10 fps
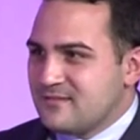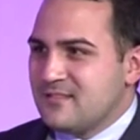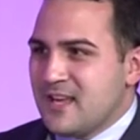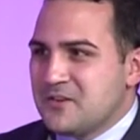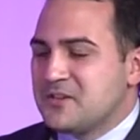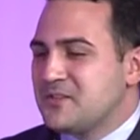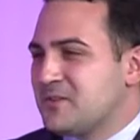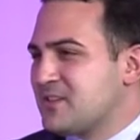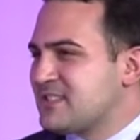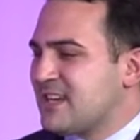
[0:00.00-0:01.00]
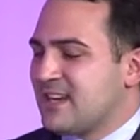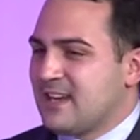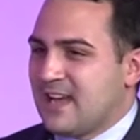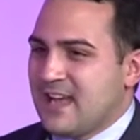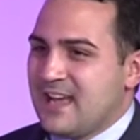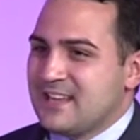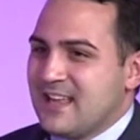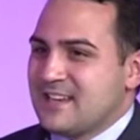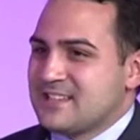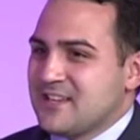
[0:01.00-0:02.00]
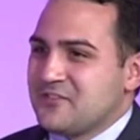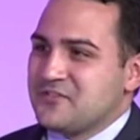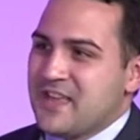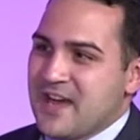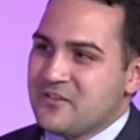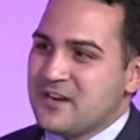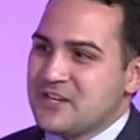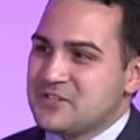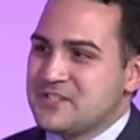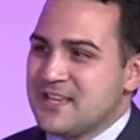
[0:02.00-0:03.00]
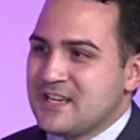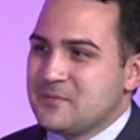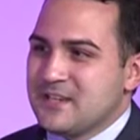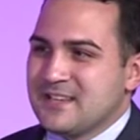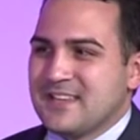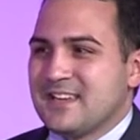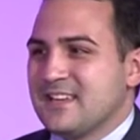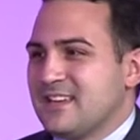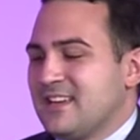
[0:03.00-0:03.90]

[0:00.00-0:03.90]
yeah, you could do it, because I had a lot of self-doubt, I should say, in the beginning, like,